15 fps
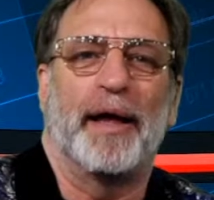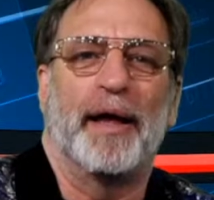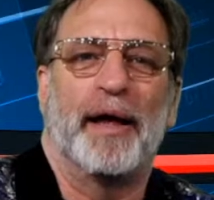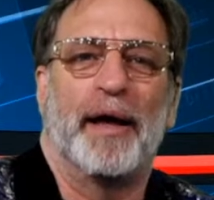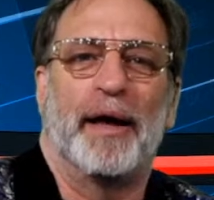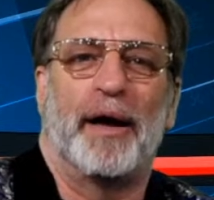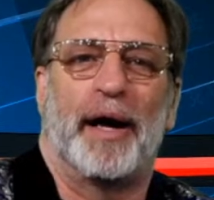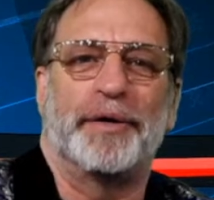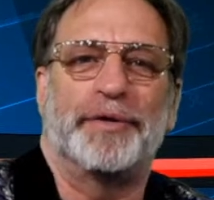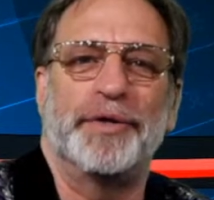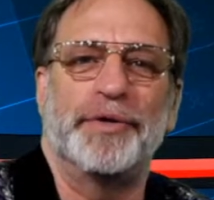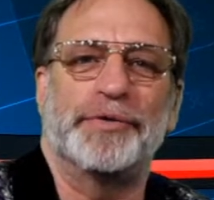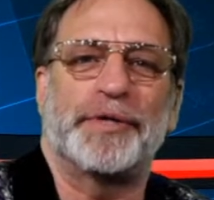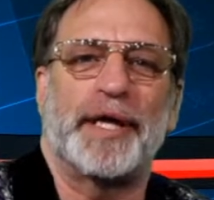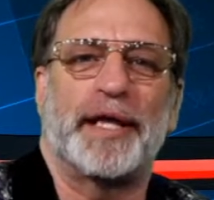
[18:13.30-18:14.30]
On Tuesday,
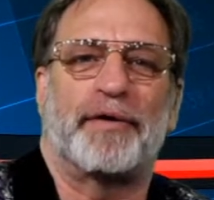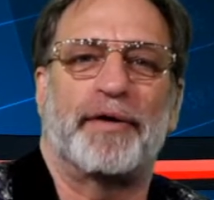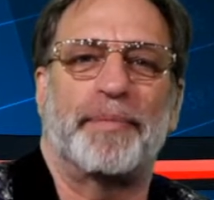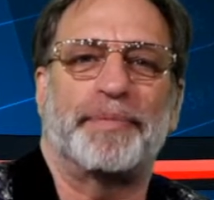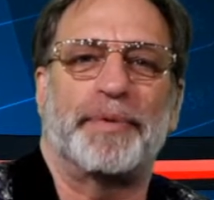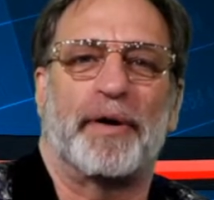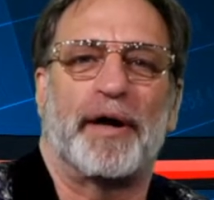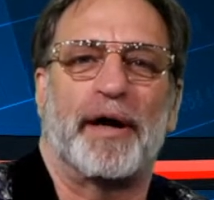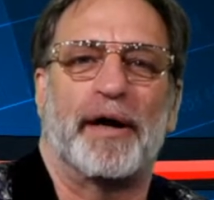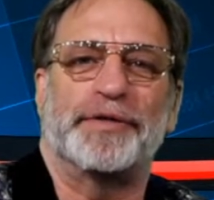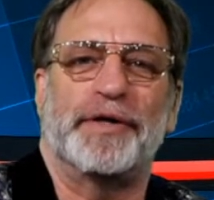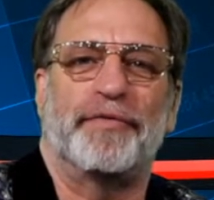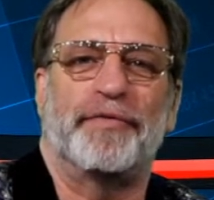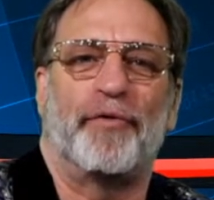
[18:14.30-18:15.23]
the cryptocurrency formed